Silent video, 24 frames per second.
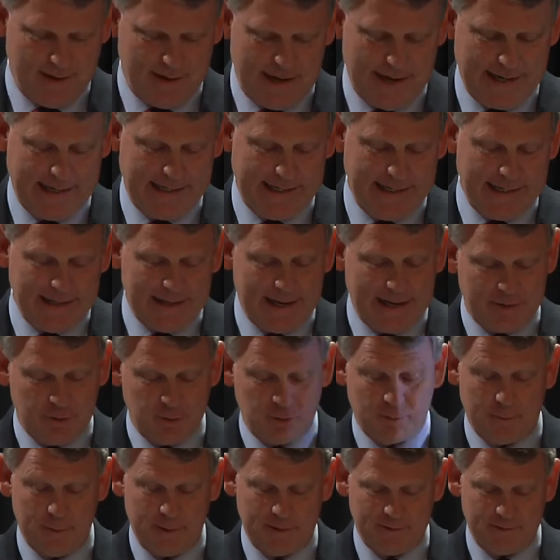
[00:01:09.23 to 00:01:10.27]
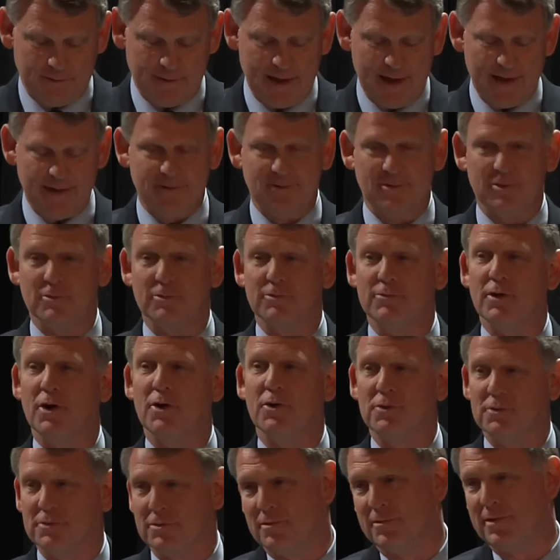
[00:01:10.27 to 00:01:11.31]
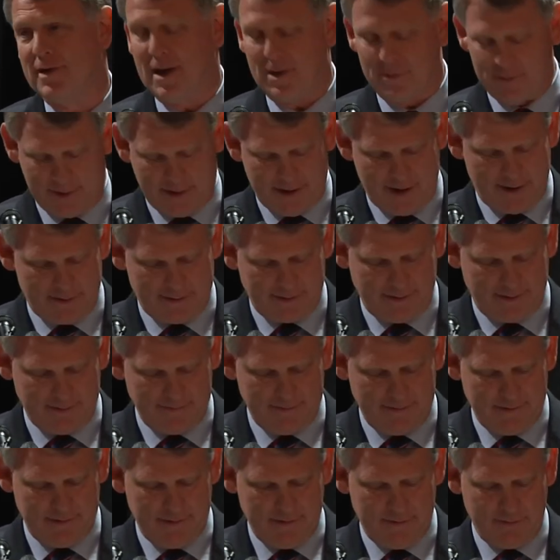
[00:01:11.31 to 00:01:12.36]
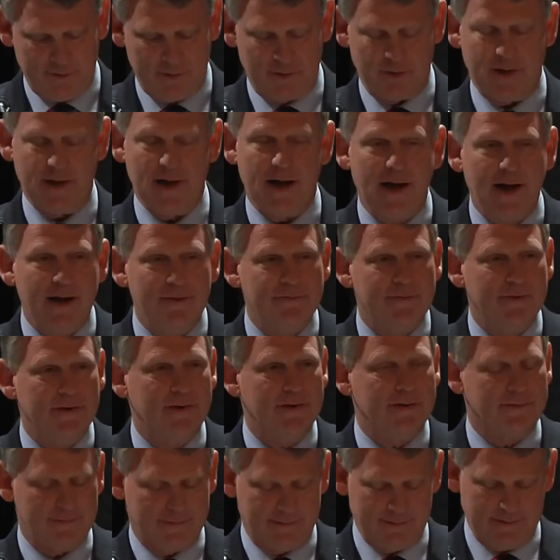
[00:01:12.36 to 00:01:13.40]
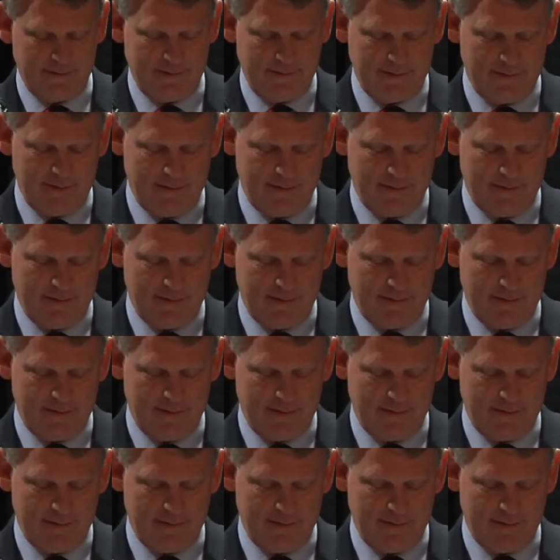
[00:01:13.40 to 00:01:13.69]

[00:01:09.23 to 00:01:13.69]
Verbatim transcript: I'd again like to express thanks to the voters of Howard County for their confidence